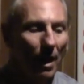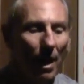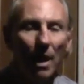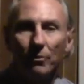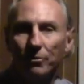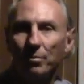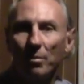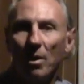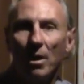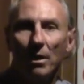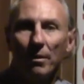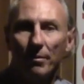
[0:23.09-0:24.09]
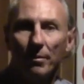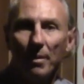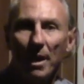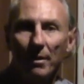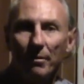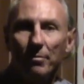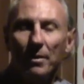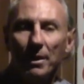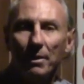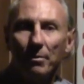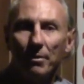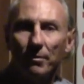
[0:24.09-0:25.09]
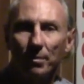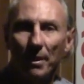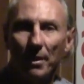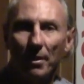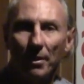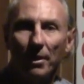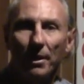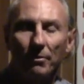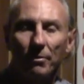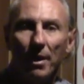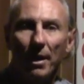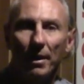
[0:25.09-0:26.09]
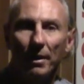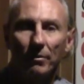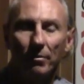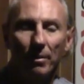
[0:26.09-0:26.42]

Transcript: how small of amount of money we've spent on electronics.